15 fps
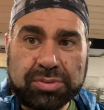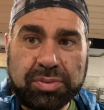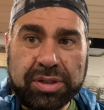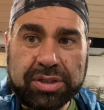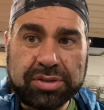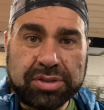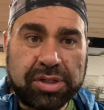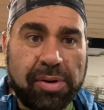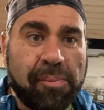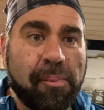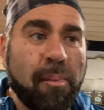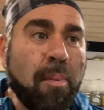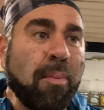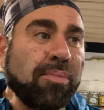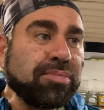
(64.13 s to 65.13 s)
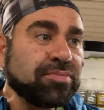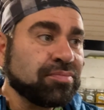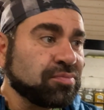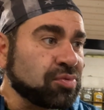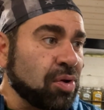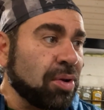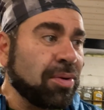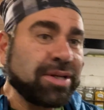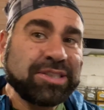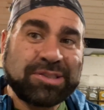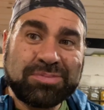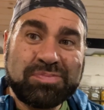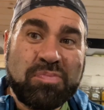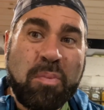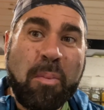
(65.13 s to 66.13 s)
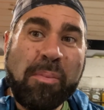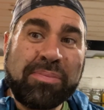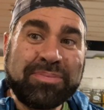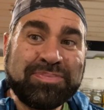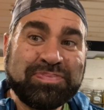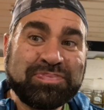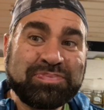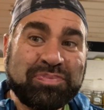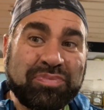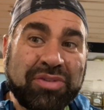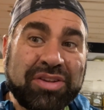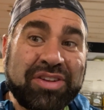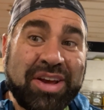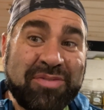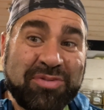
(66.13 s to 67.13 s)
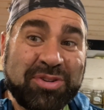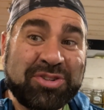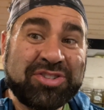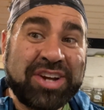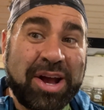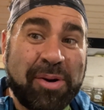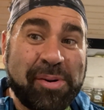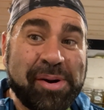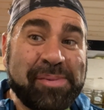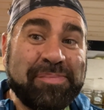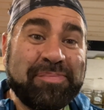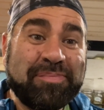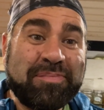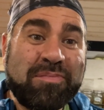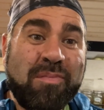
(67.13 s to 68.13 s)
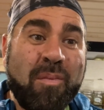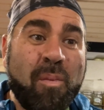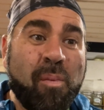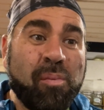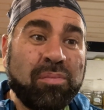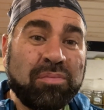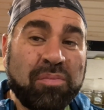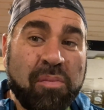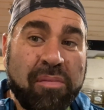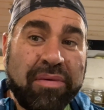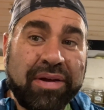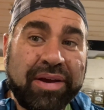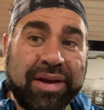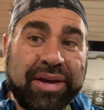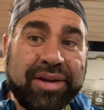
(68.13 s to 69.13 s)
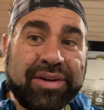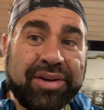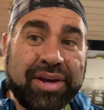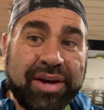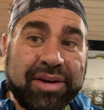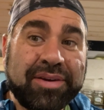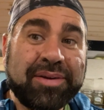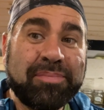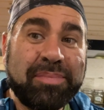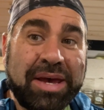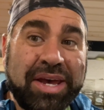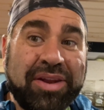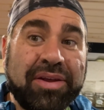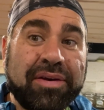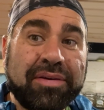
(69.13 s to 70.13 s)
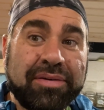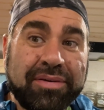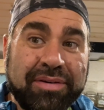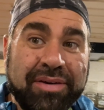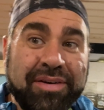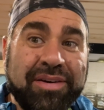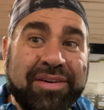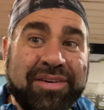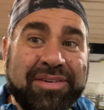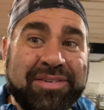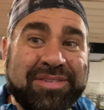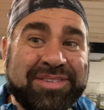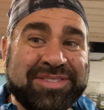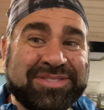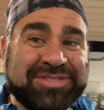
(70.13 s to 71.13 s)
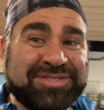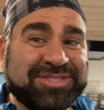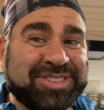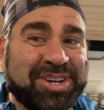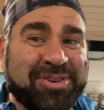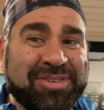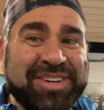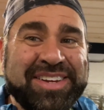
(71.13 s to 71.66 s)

week or so. So anyways, time for a shower and bed. So